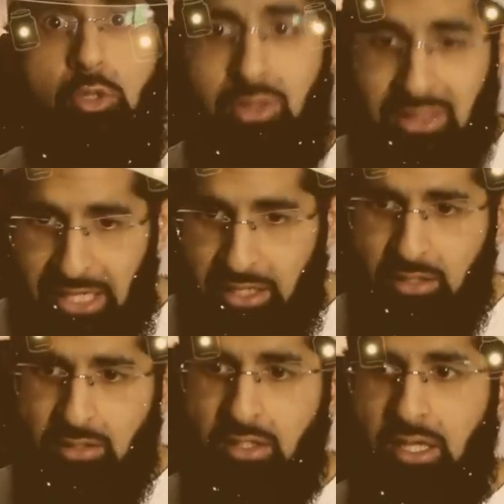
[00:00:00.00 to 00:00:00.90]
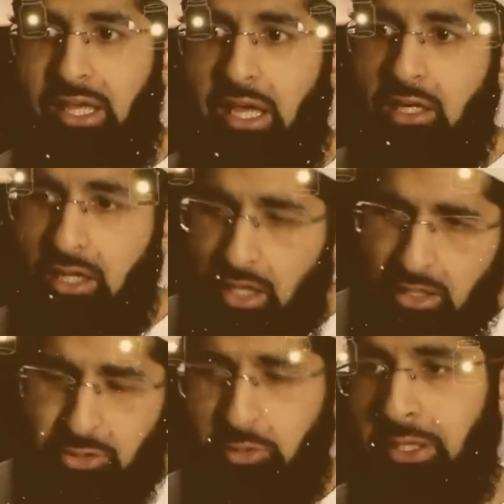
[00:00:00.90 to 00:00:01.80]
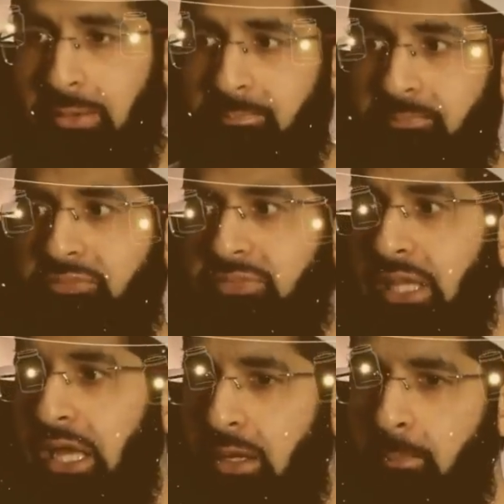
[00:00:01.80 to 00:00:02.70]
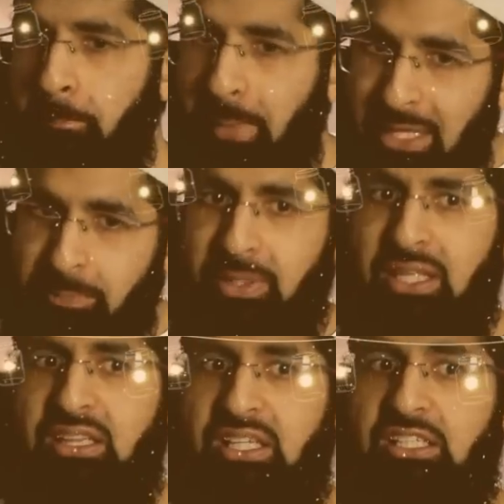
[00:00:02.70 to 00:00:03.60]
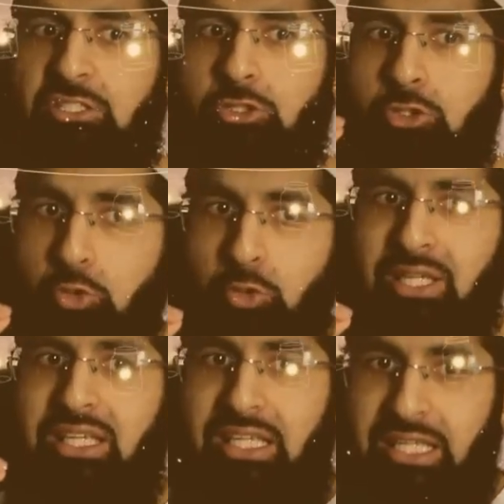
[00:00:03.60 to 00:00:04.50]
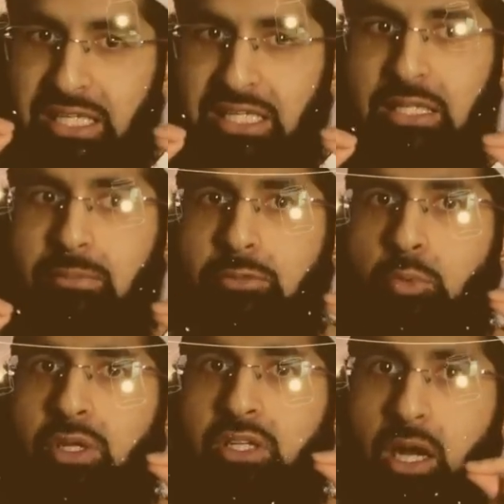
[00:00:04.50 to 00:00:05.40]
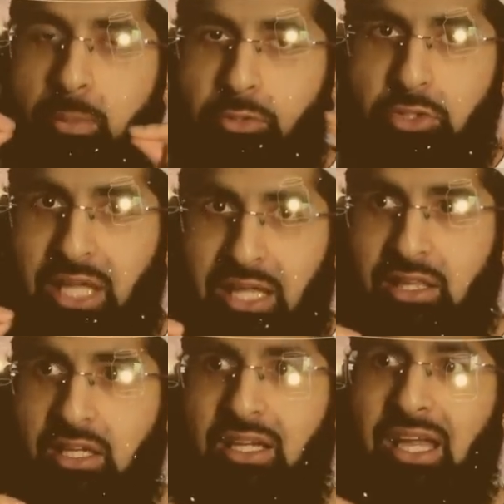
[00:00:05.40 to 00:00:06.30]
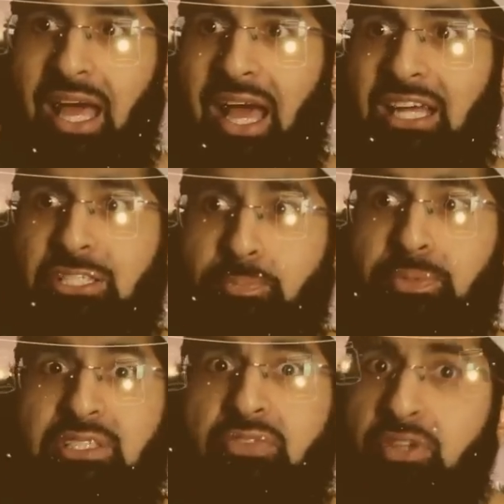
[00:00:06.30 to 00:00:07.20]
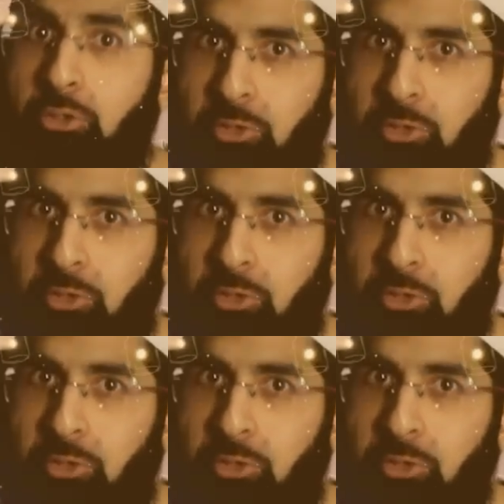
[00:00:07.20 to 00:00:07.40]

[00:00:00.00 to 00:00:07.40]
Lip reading: So then it occurred to him that maybe these 3 heliums will come together at a specific